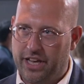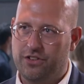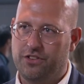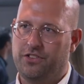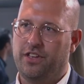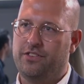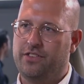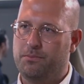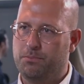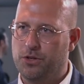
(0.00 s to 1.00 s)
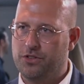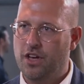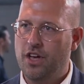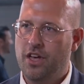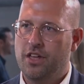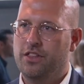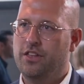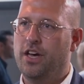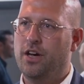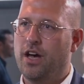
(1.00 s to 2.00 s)
agencies that put
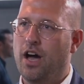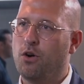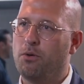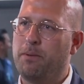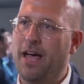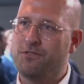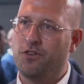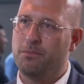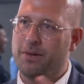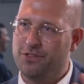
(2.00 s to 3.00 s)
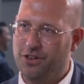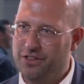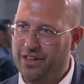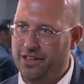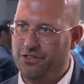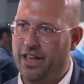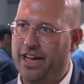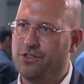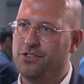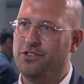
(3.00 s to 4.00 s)
our platform into the digital
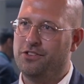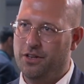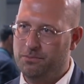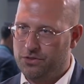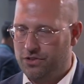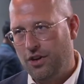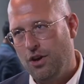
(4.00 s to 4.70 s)
ecosystems,